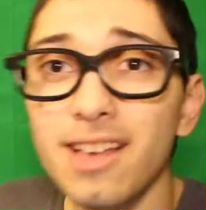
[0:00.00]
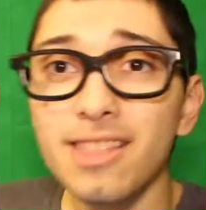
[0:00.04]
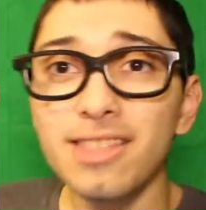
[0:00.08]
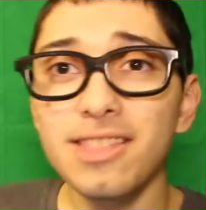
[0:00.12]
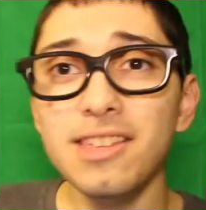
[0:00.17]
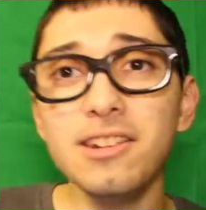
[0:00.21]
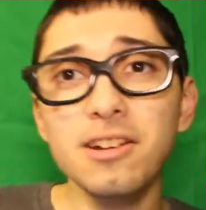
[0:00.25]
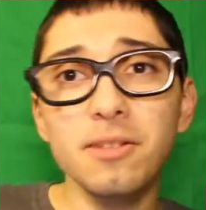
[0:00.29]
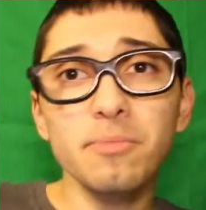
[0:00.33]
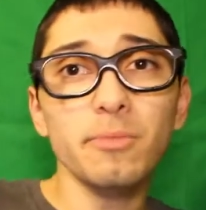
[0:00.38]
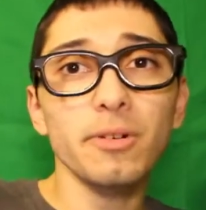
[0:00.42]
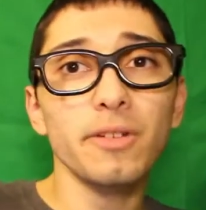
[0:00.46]

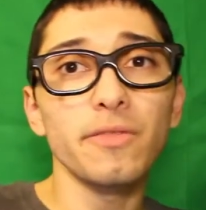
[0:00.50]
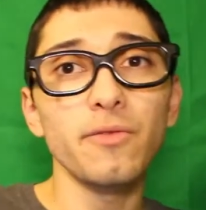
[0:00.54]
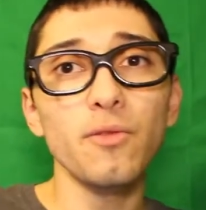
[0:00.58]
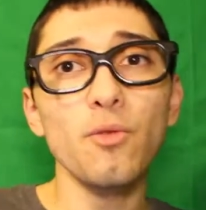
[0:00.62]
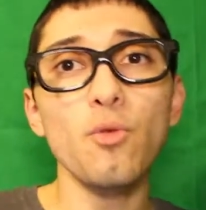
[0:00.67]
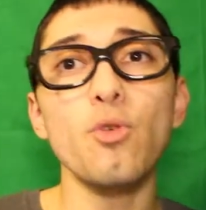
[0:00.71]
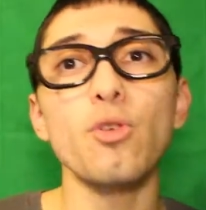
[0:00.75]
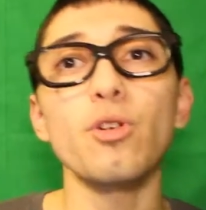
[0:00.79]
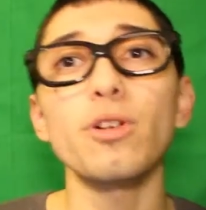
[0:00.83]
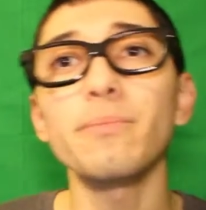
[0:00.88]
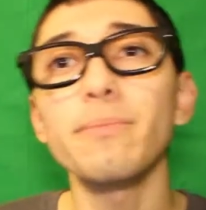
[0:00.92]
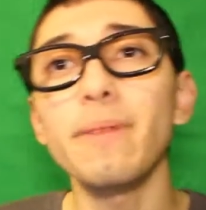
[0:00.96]
The number
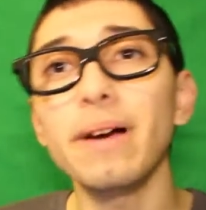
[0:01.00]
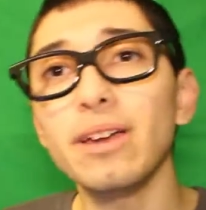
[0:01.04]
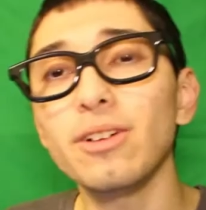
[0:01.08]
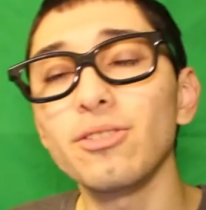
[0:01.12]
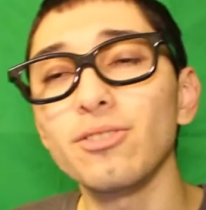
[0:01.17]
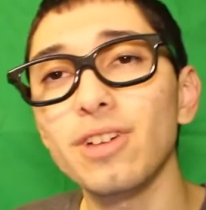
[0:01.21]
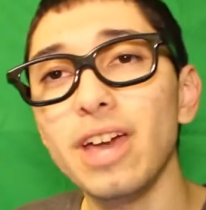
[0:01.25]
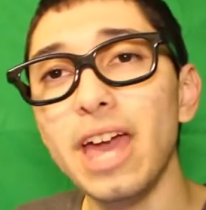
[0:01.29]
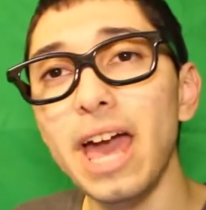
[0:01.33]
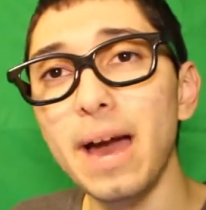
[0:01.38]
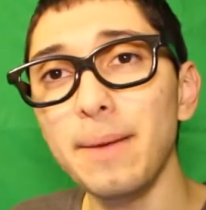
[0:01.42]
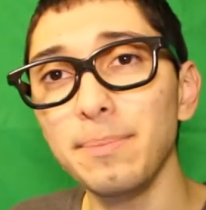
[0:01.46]
4,
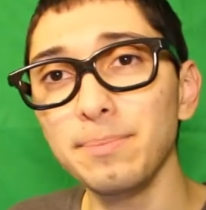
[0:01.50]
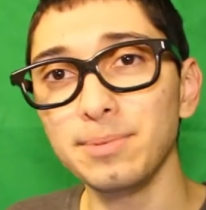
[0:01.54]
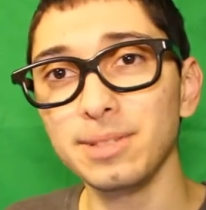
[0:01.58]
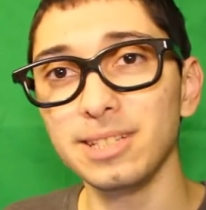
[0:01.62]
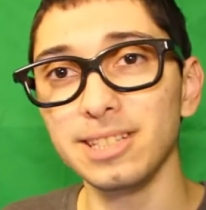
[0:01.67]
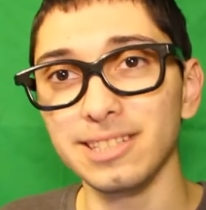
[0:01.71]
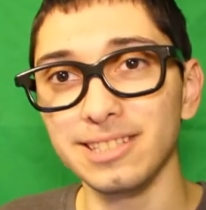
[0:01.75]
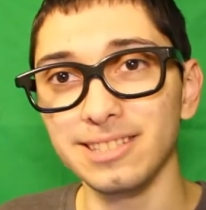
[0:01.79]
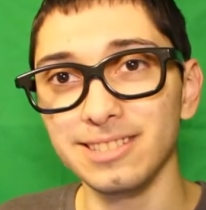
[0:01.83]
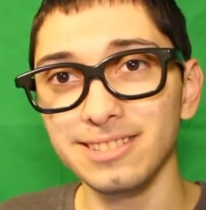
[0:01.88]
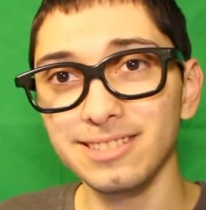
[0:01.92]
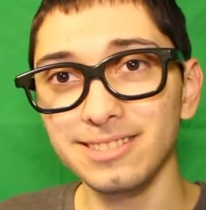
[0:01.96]
Michael
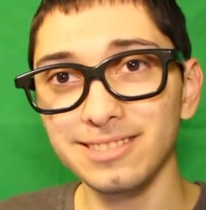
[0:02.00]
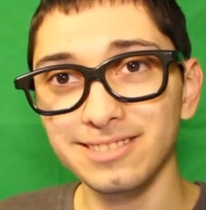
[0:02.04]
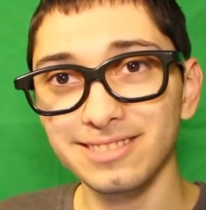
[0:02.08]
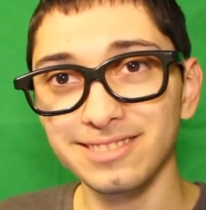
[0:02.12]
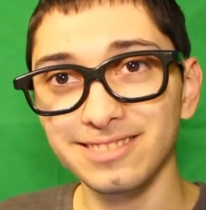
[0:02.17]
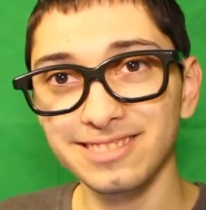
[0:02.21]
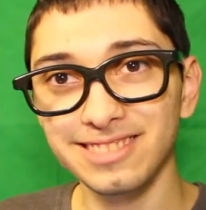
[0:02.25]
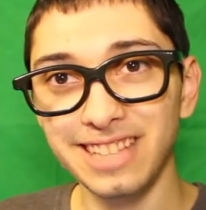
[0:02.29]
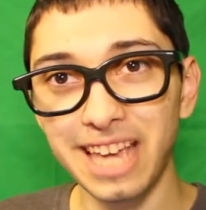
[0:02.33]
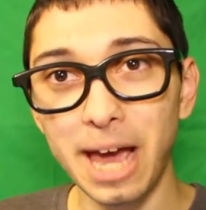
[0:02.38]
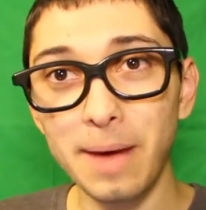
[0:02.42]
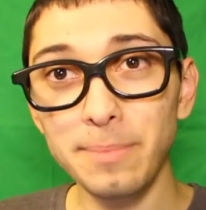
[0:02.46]

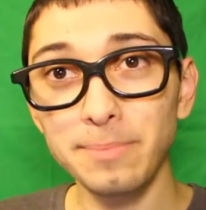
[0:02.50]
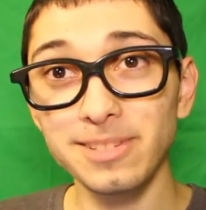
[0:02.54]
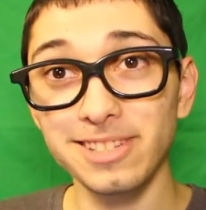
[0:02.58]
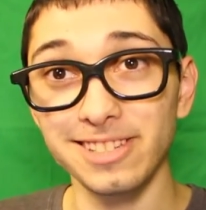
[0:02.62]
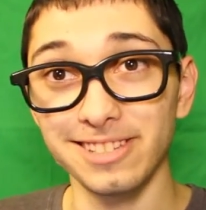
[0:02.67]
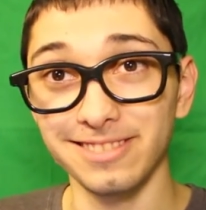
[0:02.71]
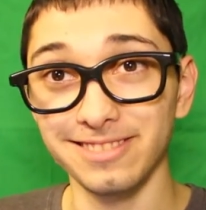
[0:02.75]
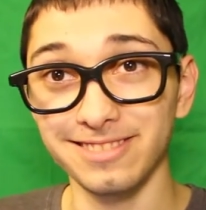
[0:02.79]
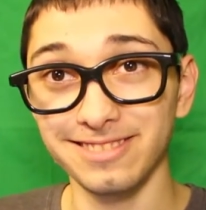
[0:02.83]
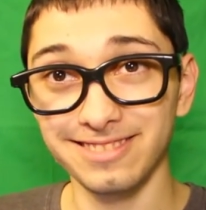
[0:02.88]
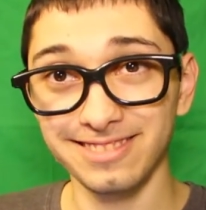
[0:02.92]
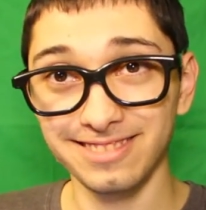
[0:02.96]

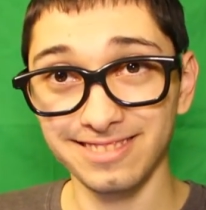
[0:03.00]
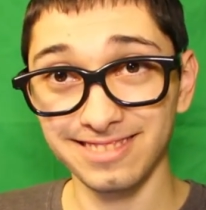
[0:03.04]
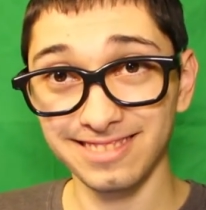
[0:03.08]
Captain.